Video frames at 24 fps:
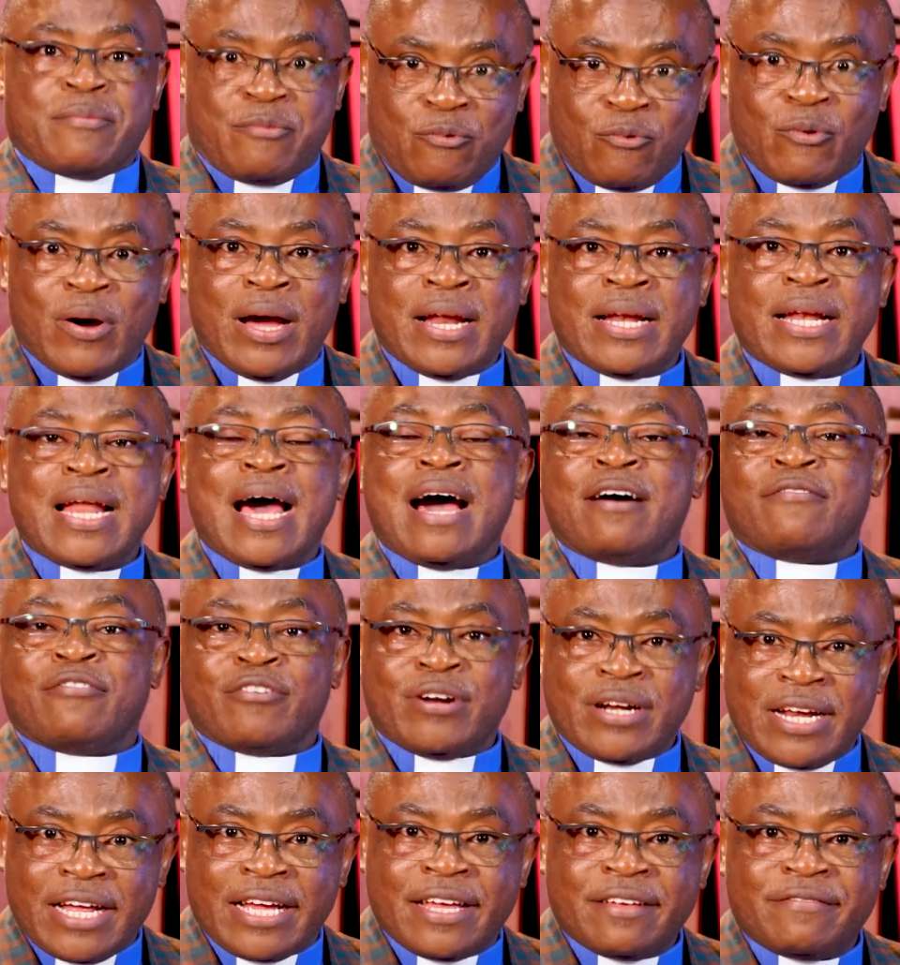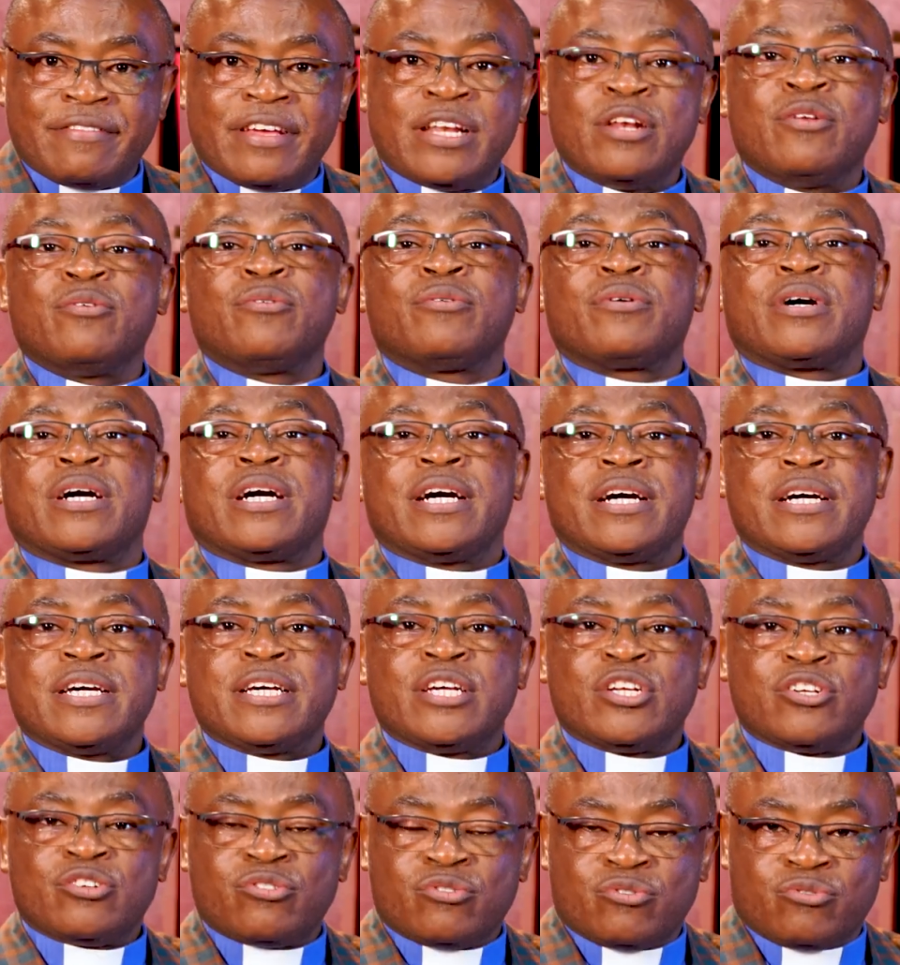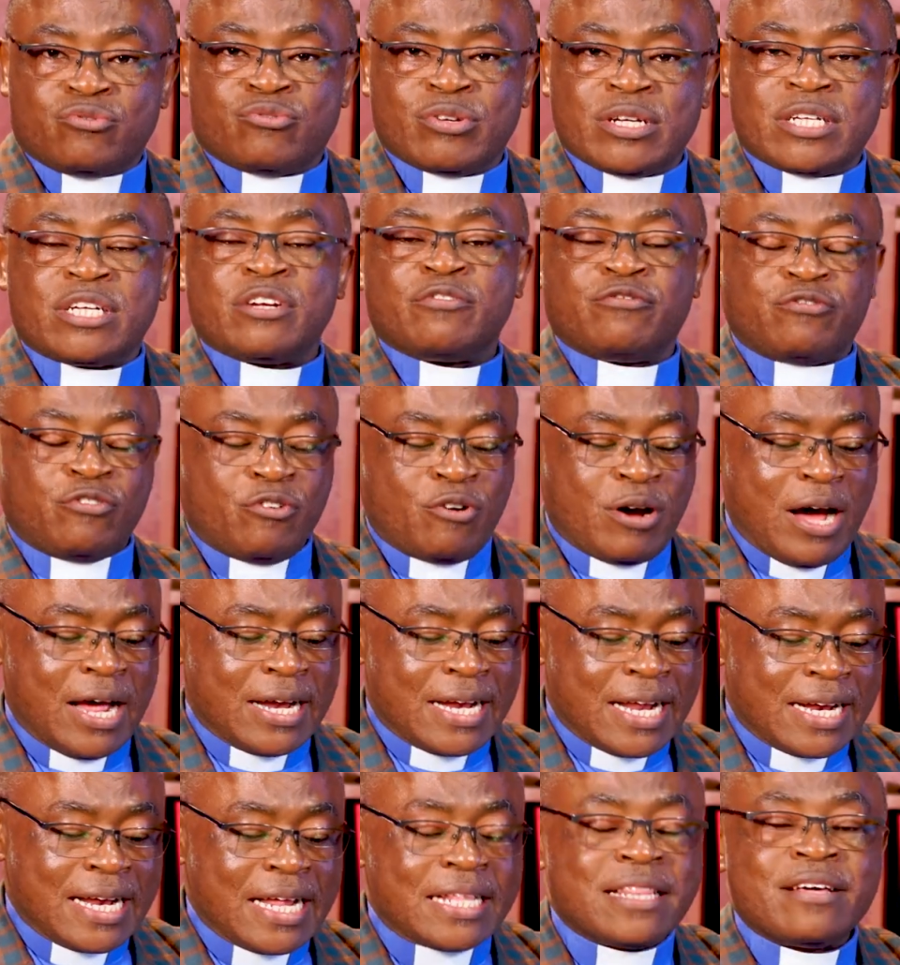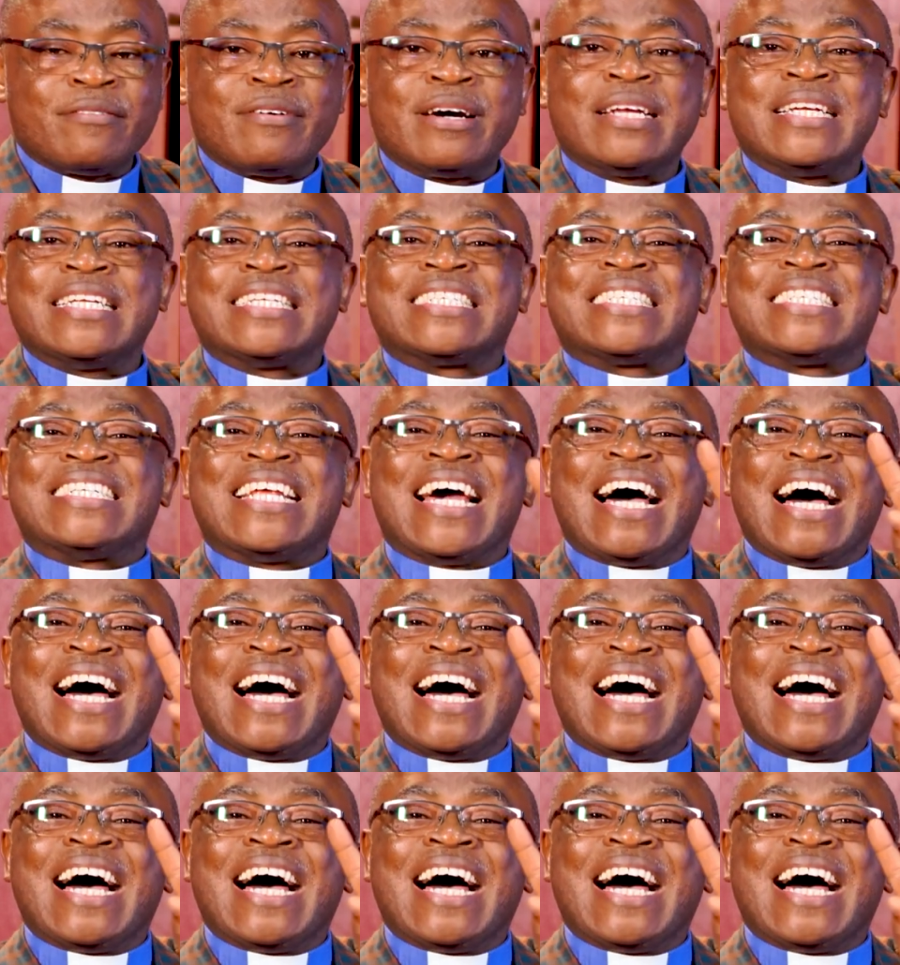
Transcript: one I've already given Luke 24, and another one is in